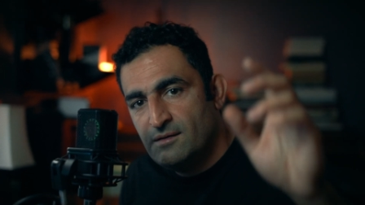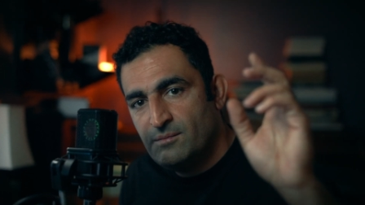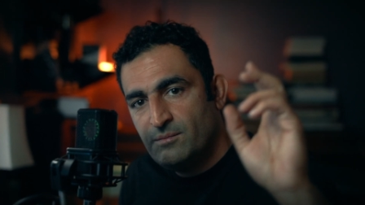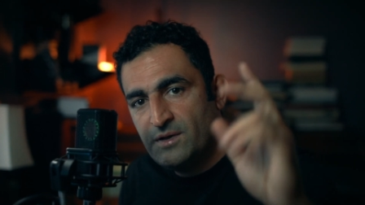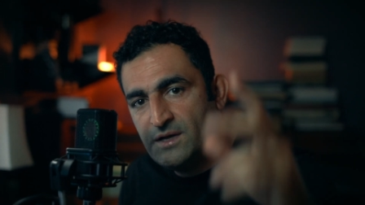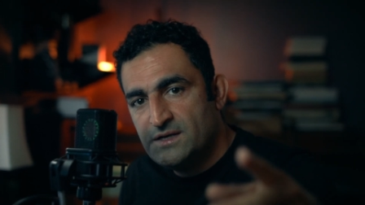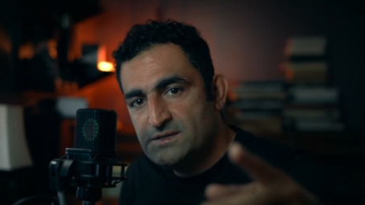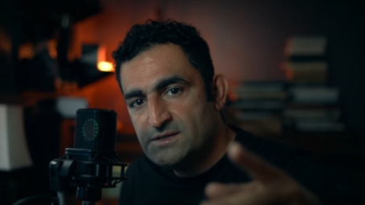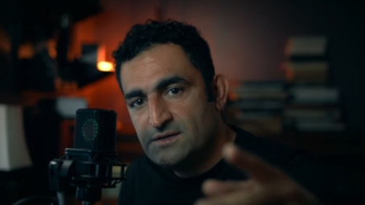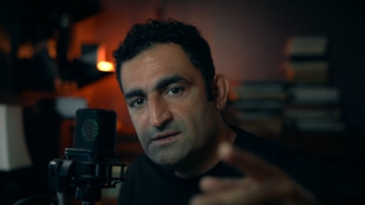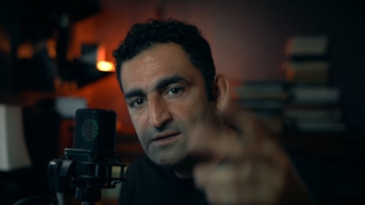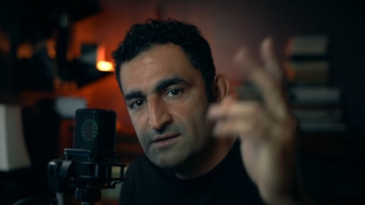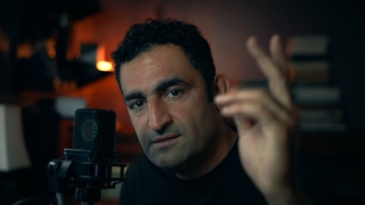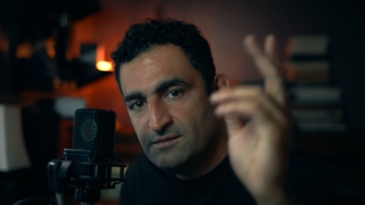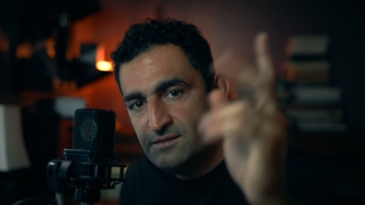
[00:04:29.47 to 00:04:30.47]
Please
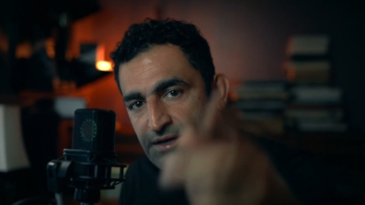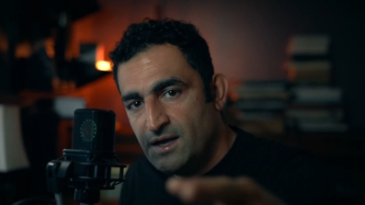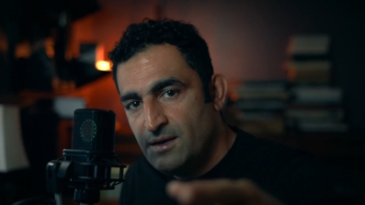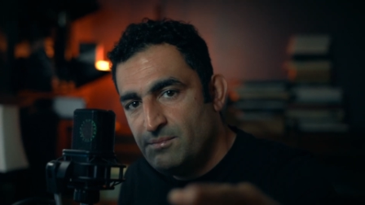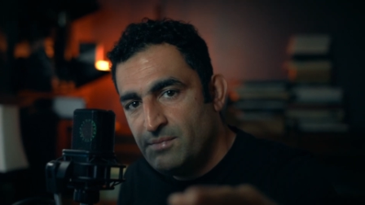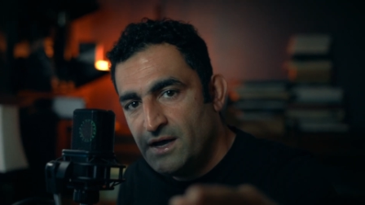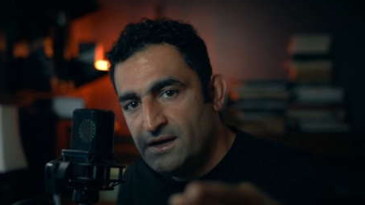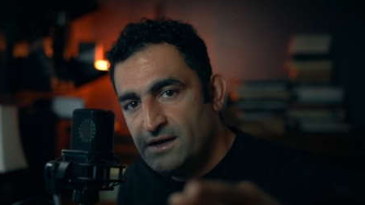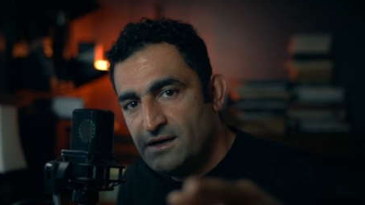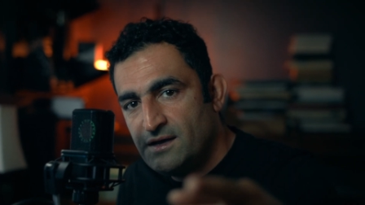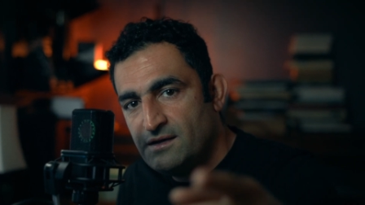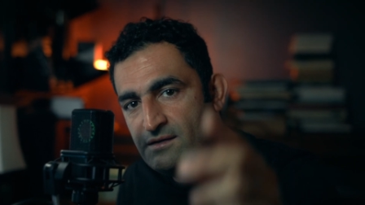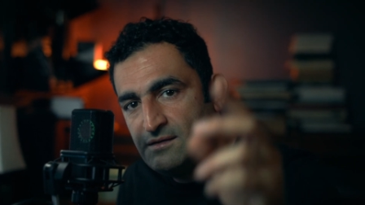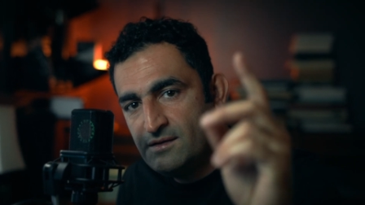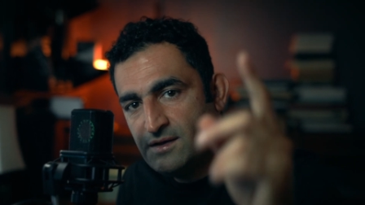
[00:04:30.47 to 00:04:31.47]
keep painting,
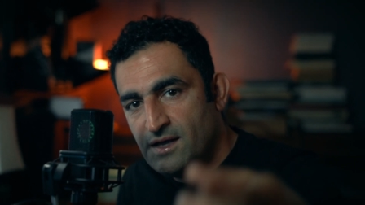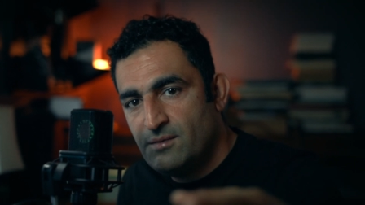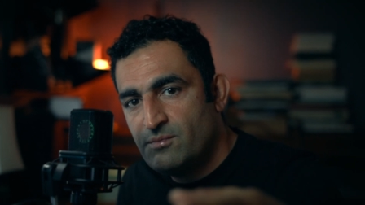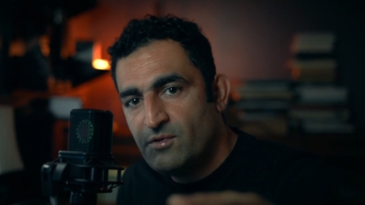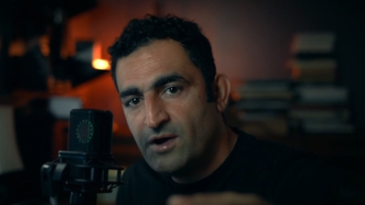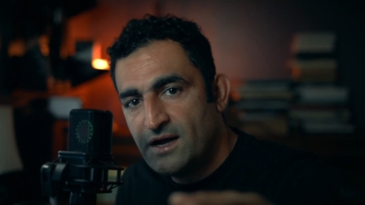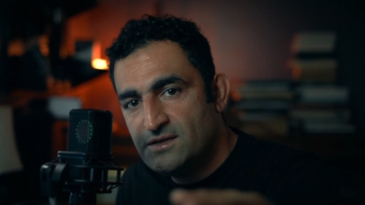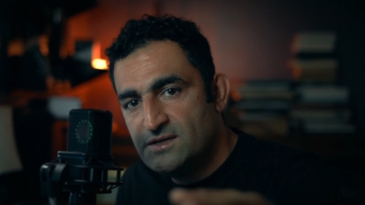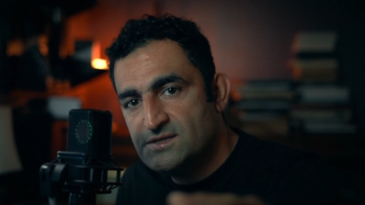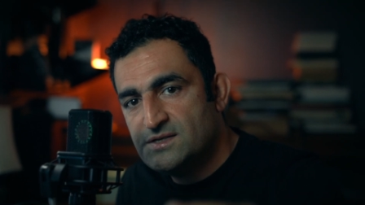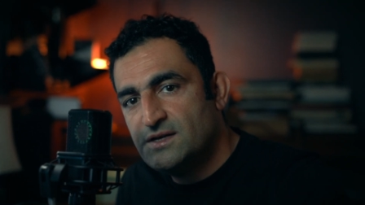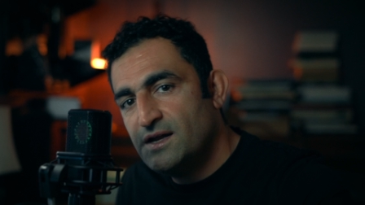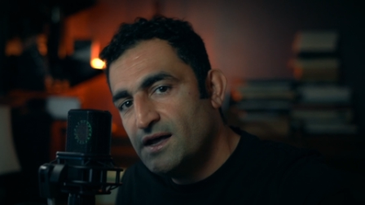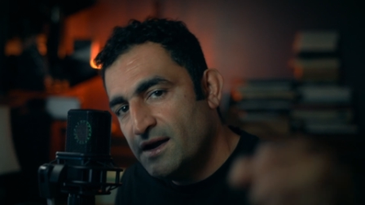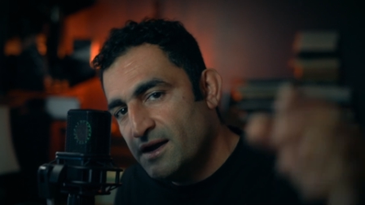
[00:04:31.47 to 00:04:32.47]
keep
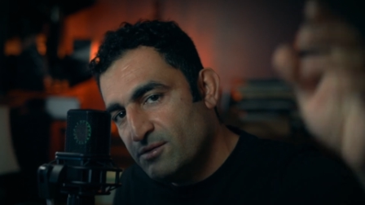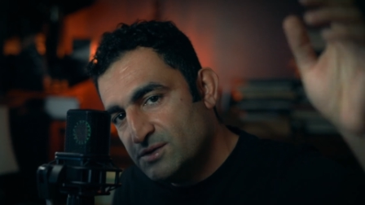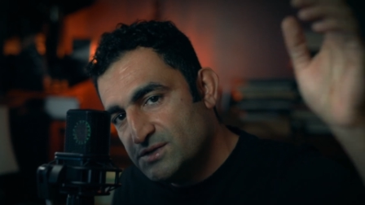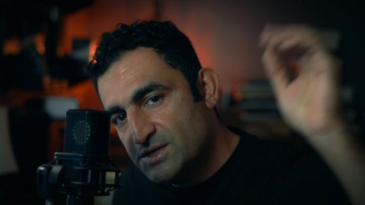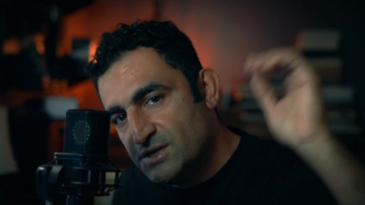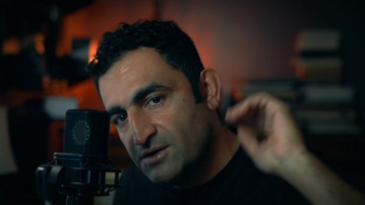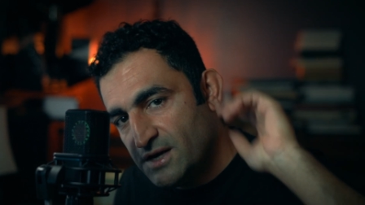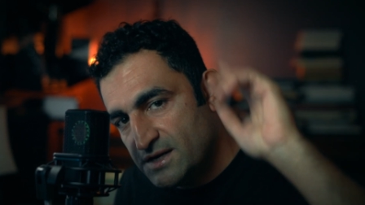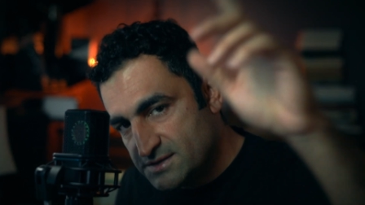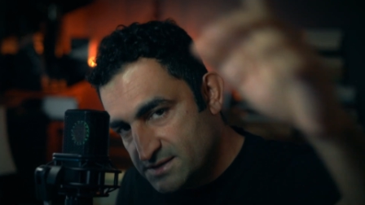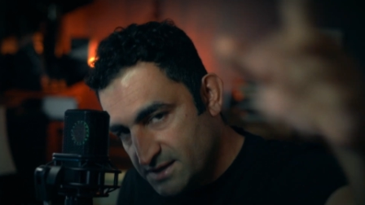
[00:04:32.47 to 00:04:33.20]
practicing, and I will see you next